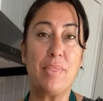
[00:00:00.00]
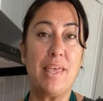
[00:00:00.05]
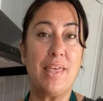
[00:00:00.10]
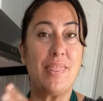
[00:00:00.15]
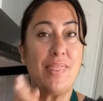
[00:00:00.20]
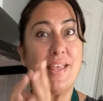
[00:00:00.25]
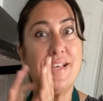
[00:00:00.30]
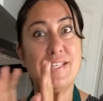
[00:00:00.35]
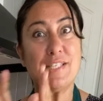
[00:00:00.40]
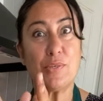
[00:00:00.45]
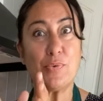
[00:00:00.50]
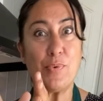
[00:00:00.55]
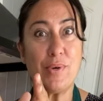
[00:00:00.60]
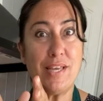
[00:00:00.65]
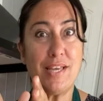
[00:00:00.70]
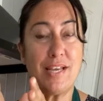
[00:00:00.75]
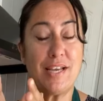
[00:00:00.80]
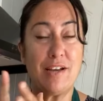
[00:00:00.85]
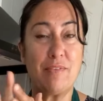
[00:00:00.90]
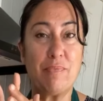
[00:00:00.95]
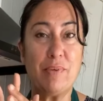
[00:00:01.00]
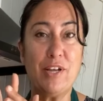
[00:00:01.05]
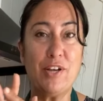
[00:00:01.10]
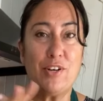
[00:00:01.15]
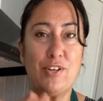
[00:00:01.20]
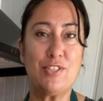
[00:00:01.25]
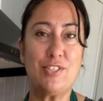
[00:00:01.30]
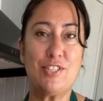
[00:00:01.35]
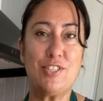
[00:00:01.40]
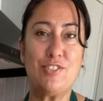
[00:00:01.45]
This week I've been
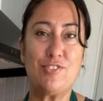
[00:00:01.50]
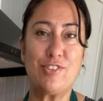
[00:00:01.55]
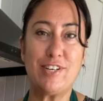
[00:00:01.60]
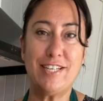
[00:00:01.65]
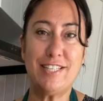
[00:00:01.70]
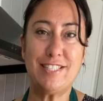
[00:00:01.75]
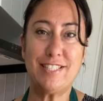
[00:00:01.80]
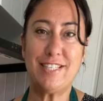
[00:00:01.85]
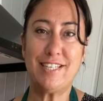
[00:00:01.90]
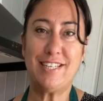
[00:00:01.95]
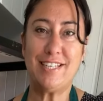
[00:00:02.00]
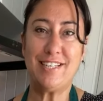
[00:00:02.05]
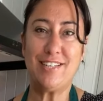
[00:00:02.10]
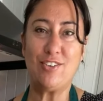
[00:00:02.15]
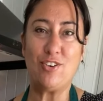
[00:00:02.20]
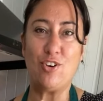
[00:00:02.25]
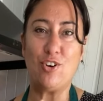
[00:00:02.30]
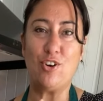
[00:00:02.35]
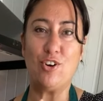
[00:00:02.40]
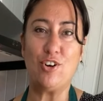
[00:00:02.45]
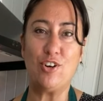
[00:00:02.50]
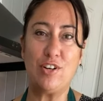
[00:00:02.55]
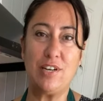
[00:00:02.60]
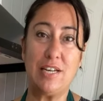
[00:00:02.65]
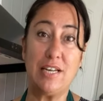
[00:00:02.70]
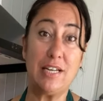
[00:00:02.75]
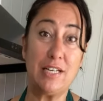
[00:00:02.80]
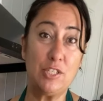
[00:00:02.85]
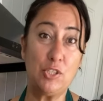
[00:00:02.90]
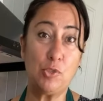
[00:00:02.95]
concentrating on
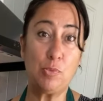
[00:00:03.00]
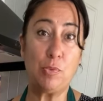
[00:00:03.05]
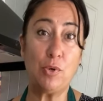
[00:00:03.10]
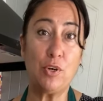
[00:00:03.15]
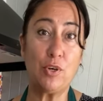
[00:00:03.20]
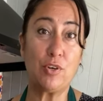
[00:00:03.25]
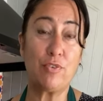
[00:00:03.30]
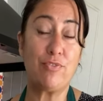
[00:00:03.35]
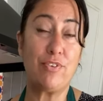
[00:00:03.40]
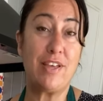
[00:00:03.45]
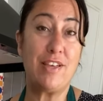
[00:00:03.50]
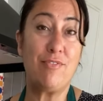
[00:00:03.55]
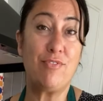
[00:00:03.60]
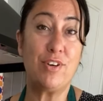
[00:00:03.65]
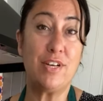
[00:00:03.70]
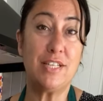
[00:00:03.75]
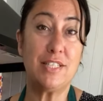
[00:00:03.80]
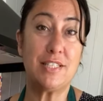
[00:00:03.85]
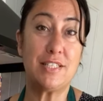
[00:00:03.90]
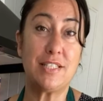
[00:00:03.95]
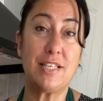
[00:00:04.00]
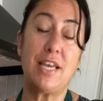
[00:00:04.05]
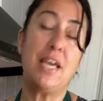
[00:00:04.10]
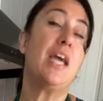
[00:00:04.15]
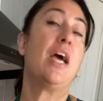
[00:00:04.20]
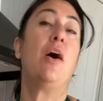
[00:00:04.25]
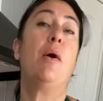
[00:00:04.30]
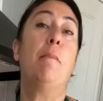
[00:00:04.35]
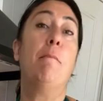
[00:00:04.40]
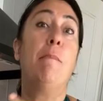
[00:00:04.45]
lunchbox favourites.
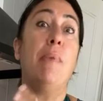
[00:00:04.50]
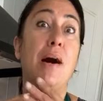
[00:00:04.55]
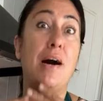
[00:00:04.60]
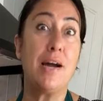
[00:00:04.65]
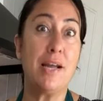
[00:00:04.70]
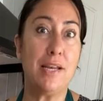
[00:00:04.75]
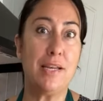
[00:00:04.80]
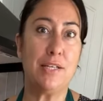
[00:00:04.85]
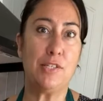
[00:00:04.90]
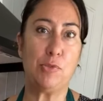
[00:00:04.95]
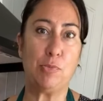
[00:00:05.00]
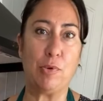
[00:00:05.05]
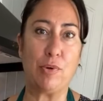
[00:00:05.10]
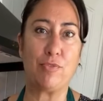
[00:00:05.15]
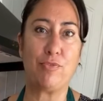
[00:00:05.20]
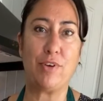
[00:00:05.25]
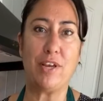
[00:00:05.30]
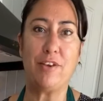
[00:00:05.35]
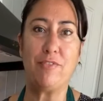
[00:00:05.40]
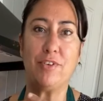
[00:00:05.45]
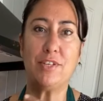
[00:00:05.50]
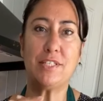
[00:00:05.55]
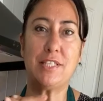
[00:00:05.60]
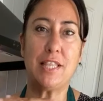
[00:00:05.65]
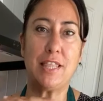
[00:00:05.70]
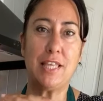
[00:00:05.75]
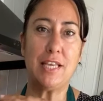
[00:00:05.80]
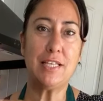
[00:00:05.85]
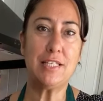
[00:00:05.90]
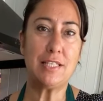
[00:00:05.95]
My lunchbox favourites, the
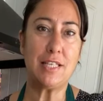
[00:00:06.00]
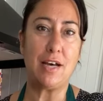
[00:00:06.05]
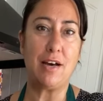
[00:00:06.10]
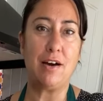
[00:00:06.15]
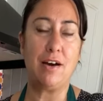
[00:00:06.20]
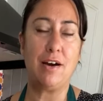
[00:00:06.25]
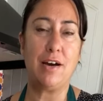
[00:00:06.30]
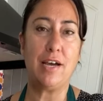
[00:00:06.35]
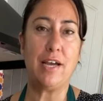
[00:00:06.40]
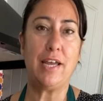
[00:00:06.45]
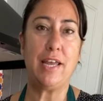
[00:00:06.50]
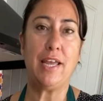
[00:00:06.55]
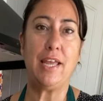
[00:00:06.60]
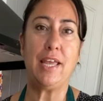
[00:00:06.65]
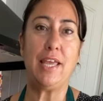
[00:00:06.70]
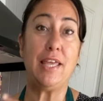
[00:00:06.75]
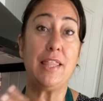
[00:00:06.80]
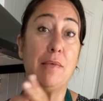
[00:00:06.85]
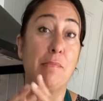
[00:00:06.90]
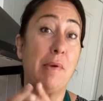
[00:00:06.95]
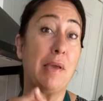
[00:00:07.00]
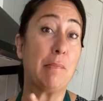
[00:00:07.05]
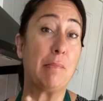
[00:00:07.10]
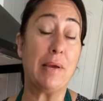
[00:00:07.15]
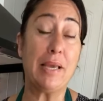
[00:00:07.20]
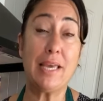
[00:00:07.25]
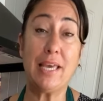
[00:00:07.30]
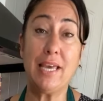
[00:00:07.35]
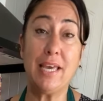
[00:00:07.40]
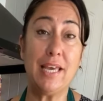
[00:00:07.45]
things that I either make my
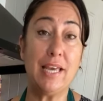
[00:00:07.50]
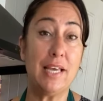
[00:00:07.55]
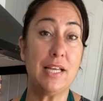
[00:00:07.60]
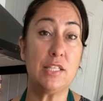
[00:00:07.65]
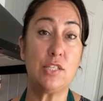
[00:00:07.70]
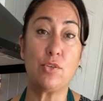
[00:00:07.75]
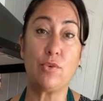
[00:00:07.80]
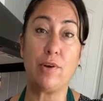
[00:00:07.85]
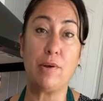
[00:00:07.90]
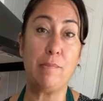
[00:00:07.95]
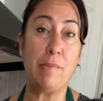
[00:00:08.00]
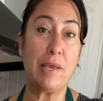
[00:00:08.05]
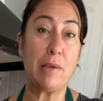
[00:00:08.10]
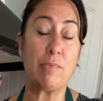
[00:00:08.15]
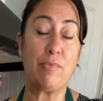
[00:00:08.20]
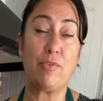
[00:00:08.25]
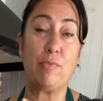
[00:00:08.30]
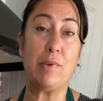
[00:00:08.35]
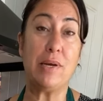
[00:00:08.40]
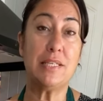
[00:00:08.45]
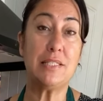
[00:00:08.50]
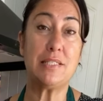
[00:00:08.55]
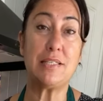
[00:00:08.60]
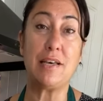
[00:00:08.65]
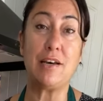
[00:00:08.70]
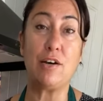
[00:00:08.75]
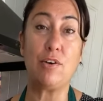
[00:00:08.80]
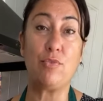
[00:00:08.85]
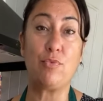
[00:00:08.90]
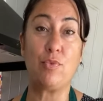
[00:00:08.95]
kids or I make for
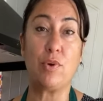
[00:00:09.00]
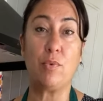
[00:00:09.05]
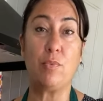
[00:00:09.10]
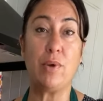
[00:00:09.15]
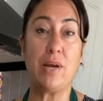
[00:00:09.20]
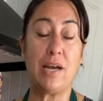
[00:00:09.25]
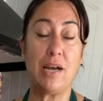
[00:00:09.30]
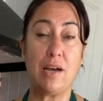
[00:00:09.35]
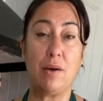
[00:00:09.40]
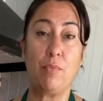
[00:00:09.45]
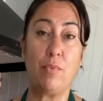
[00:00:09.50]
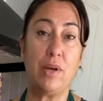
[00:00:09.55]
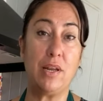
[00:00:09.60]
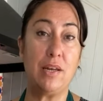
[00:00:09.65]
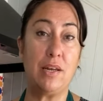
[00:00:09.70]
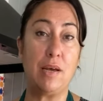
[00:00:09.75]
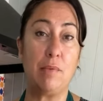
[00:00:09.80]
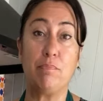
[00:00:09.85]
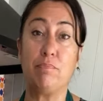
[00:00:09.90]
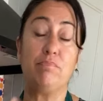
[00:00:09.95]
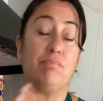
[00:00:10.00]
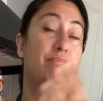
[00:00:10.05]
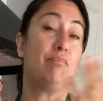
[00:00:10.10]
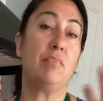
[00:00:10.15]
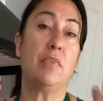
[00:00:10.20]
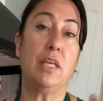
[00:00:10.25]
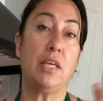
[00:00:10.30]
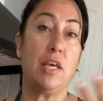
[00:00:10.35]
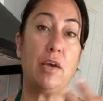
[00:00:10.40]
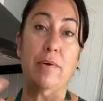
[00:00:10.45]
myself when I'm
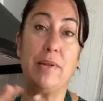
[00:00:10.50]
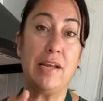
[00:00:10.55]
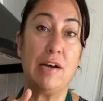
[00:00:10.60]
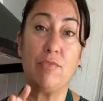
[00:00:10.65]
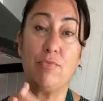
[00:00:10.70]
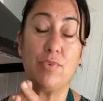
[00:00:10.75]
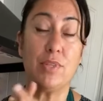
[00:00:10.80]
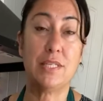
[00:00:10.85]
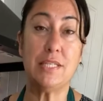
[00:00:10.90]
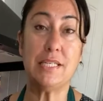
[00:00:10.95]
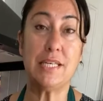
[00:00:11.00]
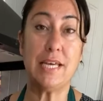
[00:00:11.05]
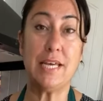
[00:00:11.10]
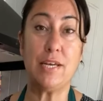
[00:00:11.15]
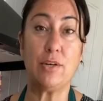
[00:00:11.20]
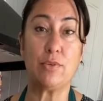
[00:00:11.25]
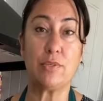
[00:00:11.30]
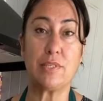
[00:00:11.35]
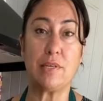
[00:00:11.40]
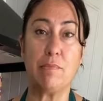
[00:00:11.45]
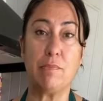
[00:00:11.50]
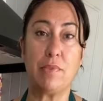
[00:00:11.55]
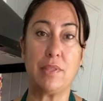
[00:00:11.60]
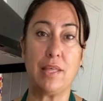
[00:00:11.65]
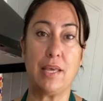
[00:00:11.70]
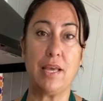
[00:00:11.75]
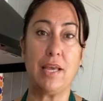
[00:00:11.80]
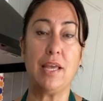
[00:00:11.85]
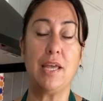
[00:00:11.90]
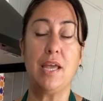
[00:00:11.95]
going out for the day or
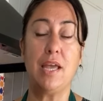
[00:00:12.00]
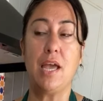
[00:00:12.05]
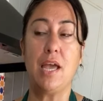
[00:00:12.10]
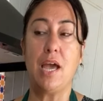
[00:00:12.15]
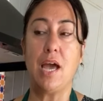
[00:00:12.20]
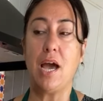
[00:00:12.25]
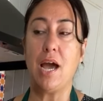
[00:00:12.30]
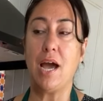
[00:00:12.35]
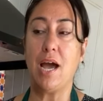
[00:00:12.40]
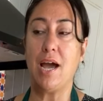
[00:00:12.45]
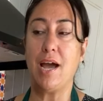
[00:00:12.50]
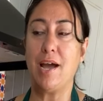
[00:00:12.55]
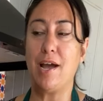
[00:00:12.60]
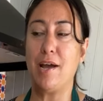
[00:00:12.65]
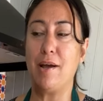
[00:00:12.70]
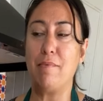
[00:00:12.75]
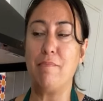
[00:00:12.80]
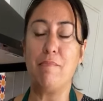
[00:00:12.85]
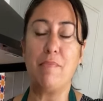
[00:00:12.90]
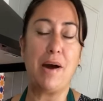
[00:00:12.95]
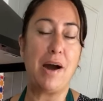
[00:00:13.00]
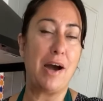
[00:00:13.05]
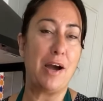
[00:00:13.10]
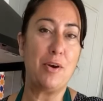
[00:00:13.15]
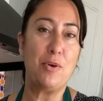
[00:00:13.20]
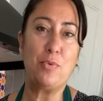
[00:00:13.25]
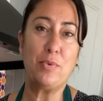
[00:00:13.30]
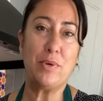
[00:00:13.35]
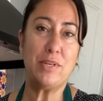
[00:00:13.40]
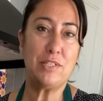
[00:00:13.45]
something. I
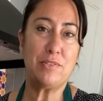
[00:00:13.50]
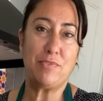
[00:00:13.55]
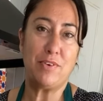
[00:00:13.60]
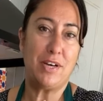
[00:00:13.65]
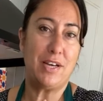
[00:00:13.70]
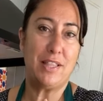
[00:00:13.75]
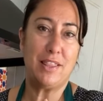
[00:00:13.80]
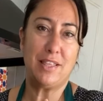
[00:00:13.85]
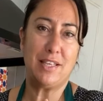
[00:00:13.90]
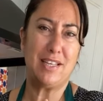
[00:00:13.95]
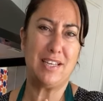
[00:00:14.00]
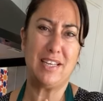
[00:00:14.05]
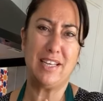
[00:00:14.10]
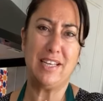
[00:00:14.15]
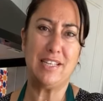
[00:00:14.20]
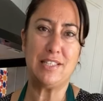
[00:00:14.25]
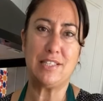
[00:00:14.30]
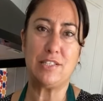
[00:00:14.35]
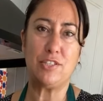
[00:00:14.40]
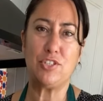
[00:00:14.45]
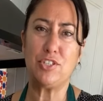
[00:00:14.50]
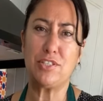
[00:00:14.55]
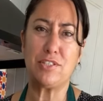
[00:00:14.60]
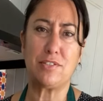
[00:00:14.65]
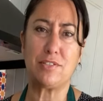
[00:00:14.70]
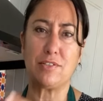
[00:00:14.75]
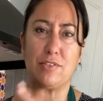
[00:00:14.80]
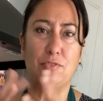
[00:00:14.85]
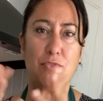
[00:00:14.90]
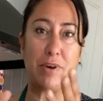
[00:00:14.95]
always find that it's
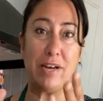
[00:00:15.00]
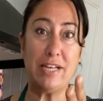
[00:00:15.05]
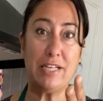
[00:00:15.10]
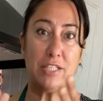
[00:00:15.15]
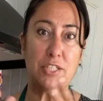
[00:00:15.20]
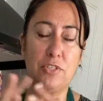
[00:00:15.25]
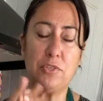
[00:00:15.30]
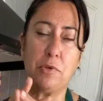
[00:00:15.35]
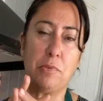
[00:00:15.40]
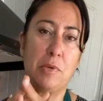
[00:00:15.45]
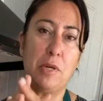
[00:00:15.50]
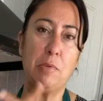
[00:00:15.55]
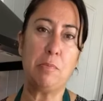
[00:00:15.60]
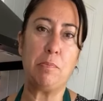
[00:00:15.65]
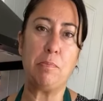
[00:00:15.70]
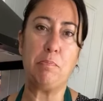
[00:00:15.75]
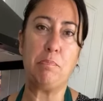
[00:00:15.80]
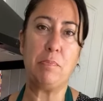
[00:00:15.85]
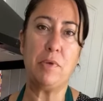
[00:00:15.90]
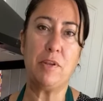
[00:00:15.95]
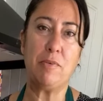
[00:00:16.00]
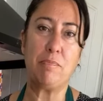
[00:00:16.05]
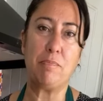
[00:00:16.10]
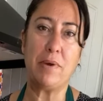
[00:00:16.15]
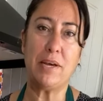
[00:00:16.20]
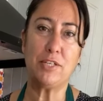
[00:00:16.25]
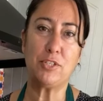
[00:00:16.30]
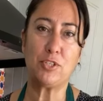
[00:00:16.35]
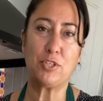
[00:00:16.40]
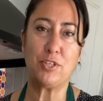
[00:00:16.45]
just great to do a little bit of
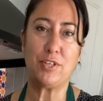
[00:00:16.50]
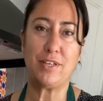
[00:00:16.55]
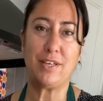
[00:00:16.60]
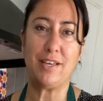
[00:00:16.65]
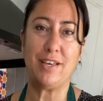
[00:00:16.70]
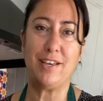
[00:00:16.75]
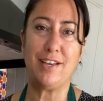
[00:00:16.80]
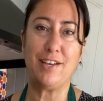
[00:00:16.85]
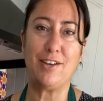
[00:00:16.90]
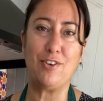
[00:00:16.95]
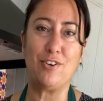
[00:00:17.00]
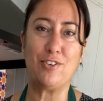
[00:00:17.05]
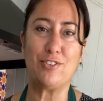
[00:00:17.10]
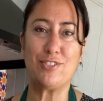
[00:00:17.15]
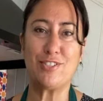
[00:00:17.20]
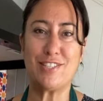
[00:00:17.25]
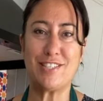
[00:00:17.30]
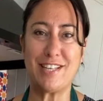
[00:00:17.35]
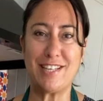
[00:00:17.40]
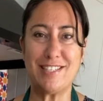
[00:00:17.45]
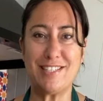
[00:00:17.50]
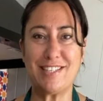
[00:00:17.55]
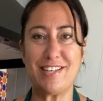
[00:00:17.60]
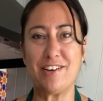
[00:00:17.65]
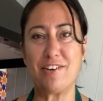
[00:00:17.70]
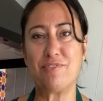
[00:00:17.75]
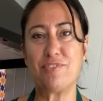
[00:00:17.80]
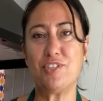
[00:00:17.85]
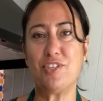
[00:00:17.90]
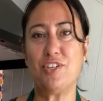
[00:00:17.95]
batch cooking on Sunday
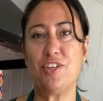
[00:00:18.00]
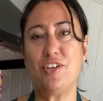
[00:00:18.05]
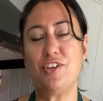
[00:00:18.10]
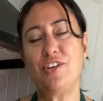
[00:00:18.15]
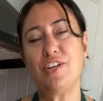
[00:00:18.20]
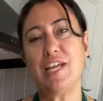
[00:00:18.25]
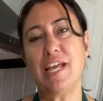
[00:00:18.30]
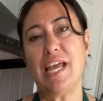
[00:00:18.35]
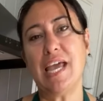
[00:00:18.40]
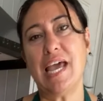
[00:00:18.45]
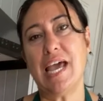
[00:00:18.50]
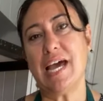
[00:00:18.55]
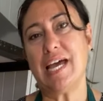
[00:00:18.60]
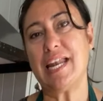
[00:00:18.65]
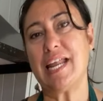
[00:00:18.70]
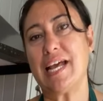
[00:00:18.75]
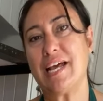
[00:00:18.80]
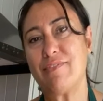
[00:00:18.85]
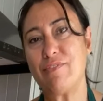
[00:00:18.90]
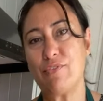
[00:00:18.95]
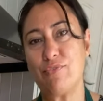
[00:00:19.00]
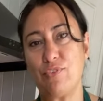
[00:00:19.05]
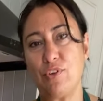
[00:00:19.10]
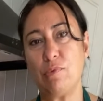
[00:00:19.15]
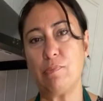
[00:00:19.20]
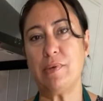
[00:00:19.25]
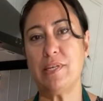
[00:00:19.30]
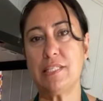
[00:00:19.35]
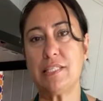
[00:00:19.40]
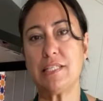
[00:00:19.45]
afternoon and have a few
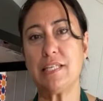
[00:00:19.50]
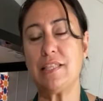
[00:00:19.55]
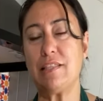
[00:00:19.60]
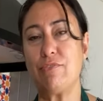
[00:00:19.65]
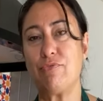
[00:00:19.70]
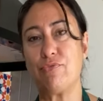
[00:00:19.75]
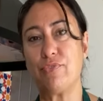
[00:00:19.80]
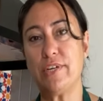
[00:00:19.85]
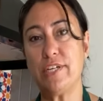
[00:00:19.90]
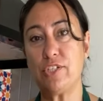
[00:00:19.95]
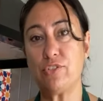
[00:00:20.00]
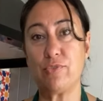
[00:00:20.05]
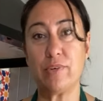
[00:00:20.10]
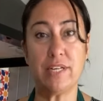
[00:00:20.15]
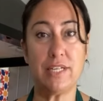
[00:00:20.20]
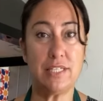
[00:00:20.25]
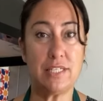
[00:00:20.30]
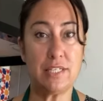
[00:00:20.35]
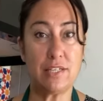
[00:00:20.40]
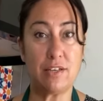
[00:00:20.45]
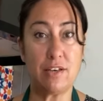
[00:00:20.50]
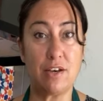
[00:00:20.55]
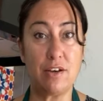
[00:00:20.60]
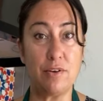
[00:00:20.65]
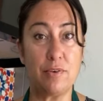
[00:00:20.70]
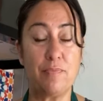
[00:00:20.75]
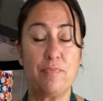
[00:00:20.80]
bits in the fridge ready to go.